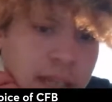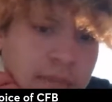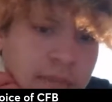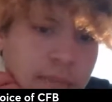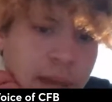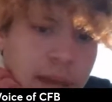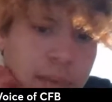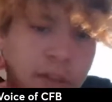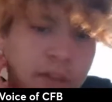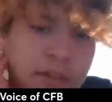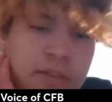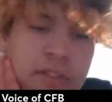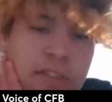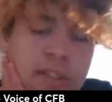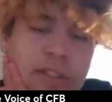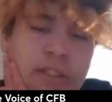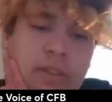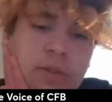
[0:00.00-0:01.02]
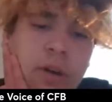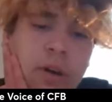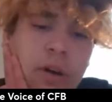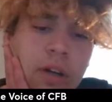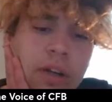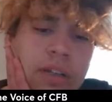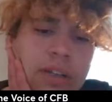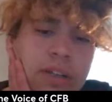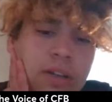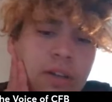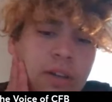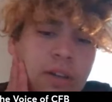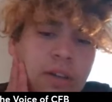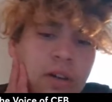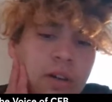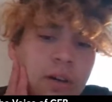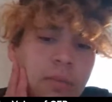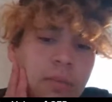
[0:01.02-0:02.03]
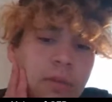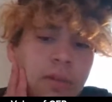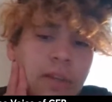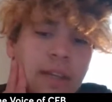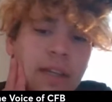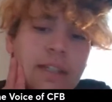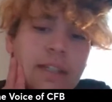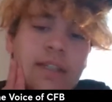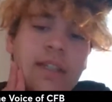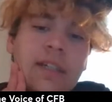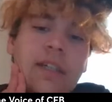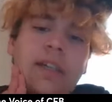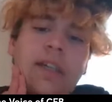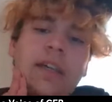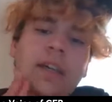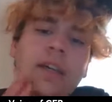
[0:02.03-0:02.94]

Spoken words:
if Bama loses to Arkansas and Auburn, then it's a